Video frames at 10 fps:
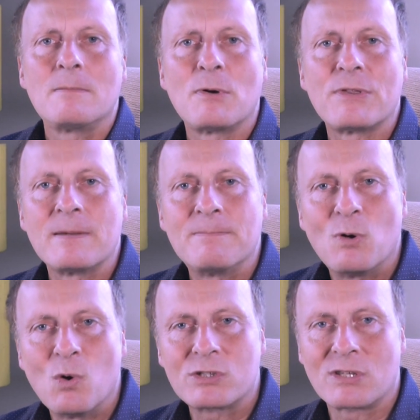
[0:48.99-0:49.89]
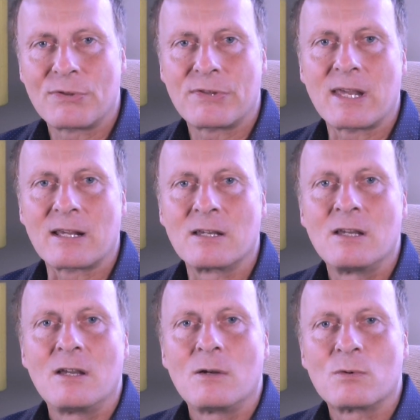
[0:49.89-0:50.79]
but the important thing
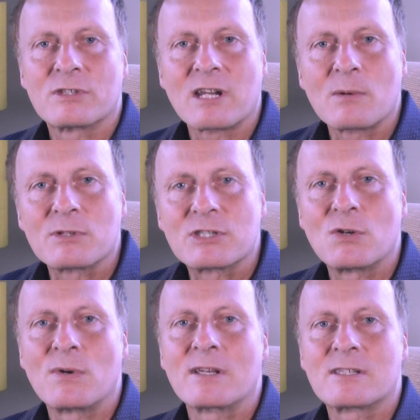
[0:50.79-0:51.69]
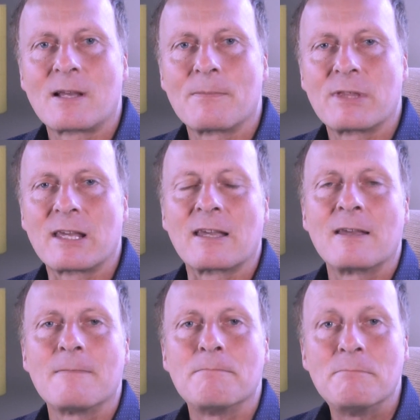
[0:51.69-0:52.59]
was that I was doing
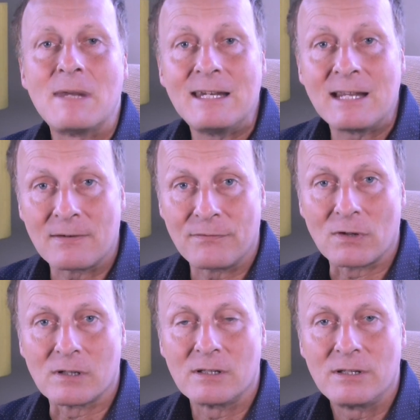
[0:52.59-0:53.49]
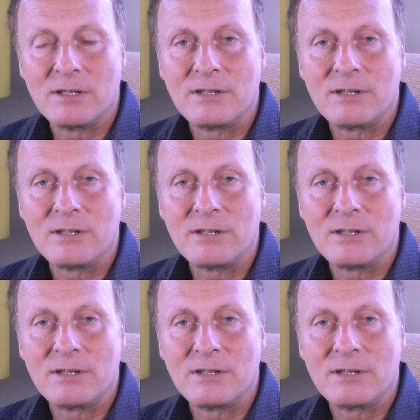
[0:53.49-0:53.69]
something meaningful